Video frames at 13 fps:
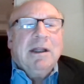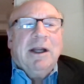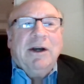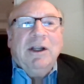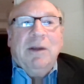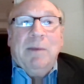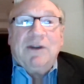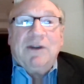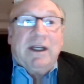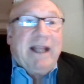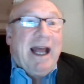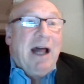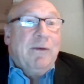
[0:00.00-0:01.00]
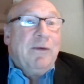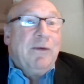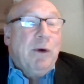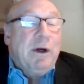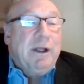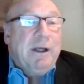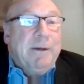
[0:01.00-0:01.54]
Larry, you mentioned
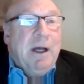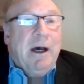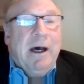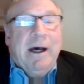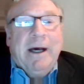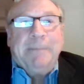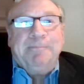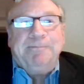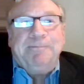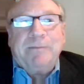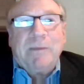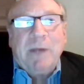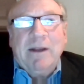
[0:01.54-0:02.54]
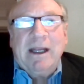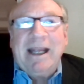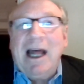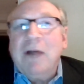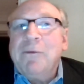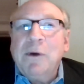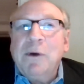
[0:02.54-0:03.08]
California. The
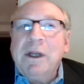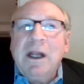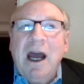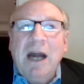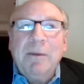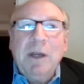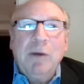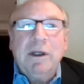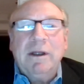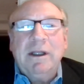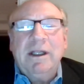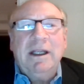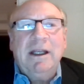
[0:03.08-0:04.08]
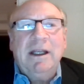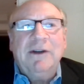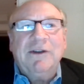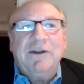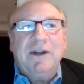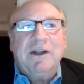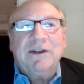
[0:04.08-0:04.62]
California economy really
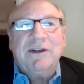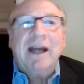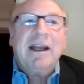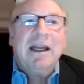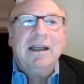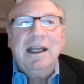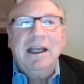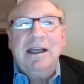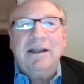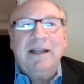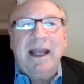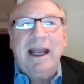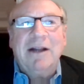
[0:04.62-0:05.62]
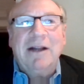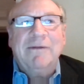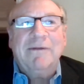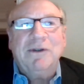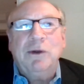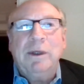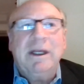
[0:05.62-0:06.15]
is the second in a tale
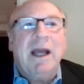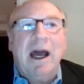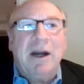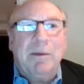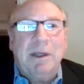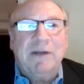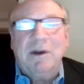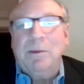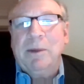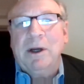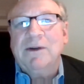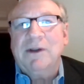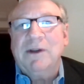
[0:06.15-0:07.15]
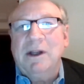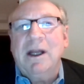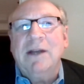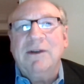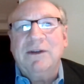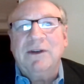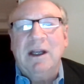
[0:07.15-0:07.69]
of two economies compared to the
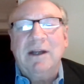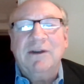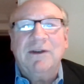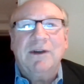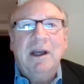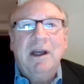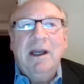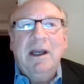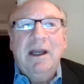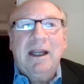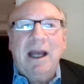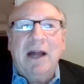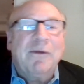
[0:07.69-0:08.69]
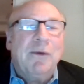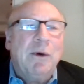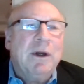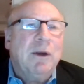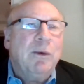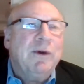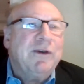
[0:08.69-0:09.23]
United States.
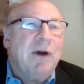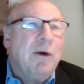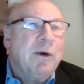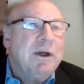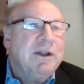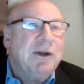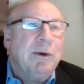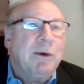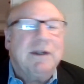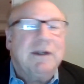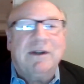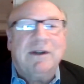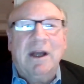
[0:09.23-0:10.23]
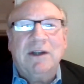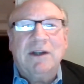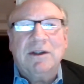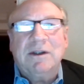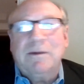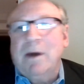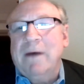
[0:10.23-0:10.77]
California was already showing
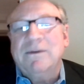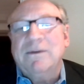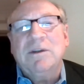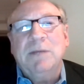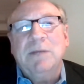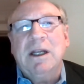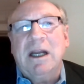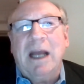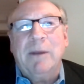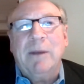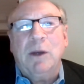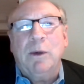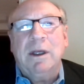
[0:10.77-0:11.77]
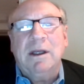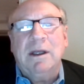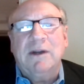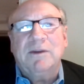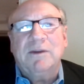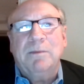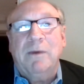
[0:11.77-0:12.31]
signs of some economic
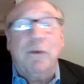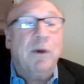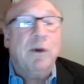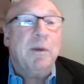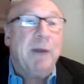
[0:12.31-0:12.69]
weakness before the